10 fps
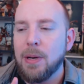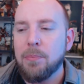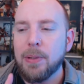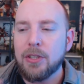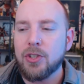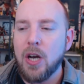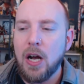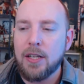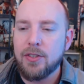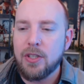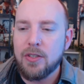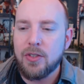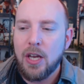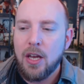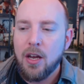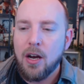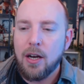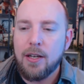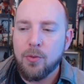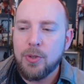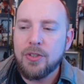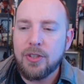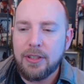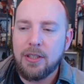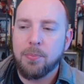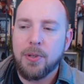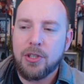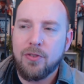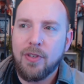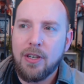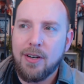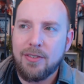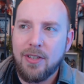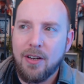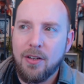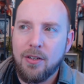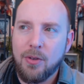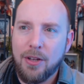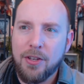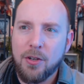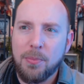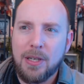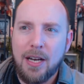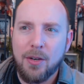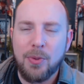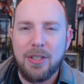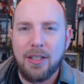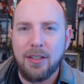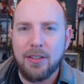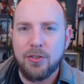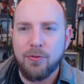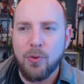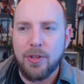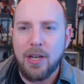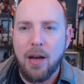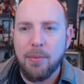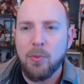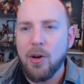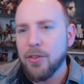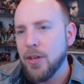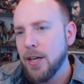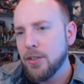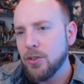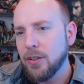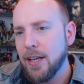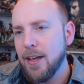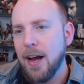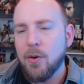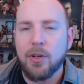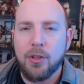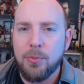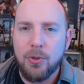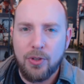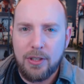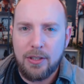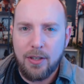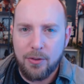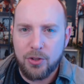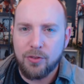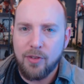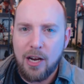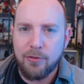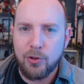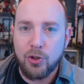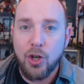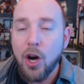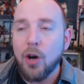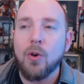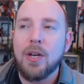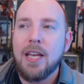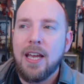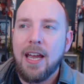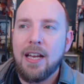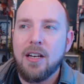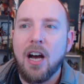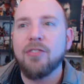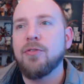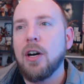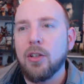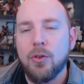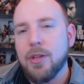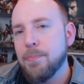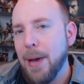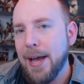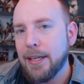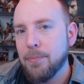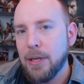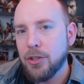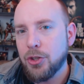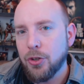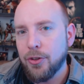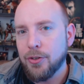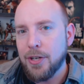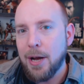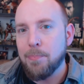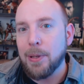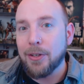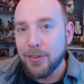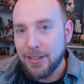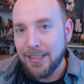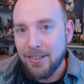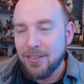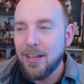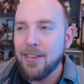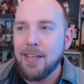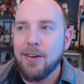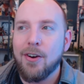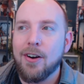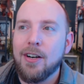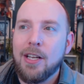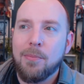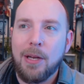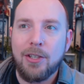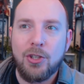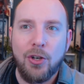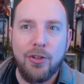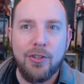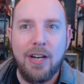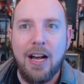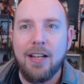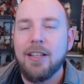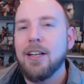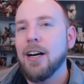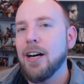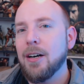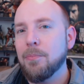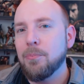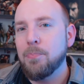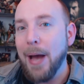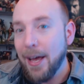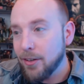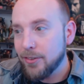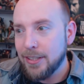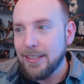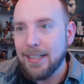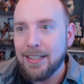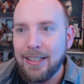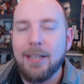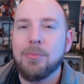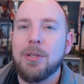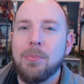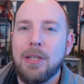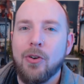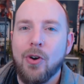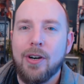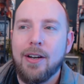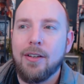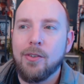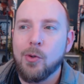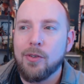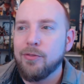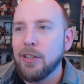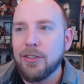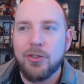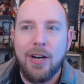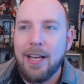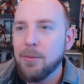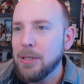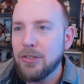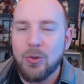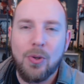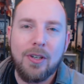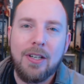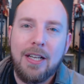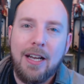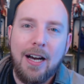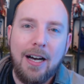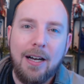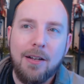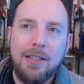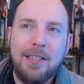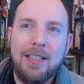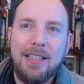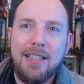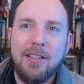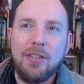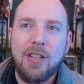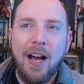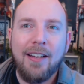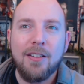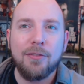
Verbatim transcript: My biggest cons is uh, recently, in a prediction video, I said it, it, I think it would be kind of ridiculous for the Commonwealth to let our community, our survivors, go and not follow them back and make sure they're not bigger than they say they are, make sure they're not uh, badder than they claim to be, or or villains or enemies, or uh, kind